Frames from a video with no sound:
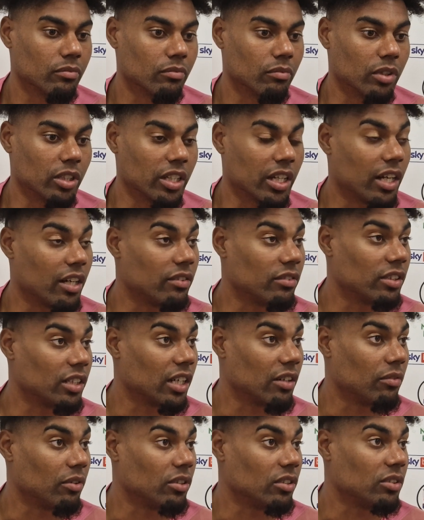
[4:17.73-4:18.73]
But yeah, as
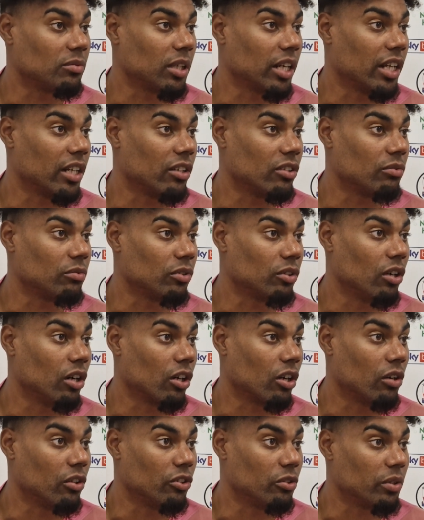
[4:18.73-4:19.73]
everyone's saying, we've got to
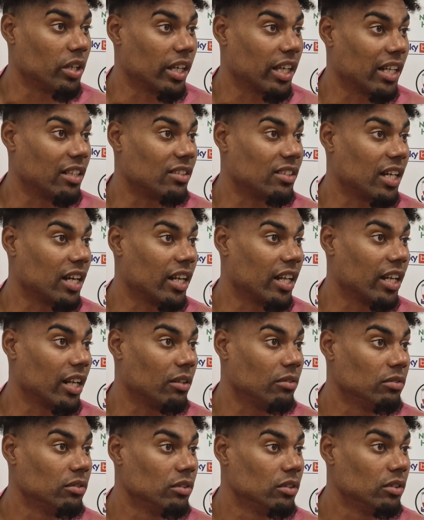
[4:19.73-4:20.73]
go and do it again Saturday now.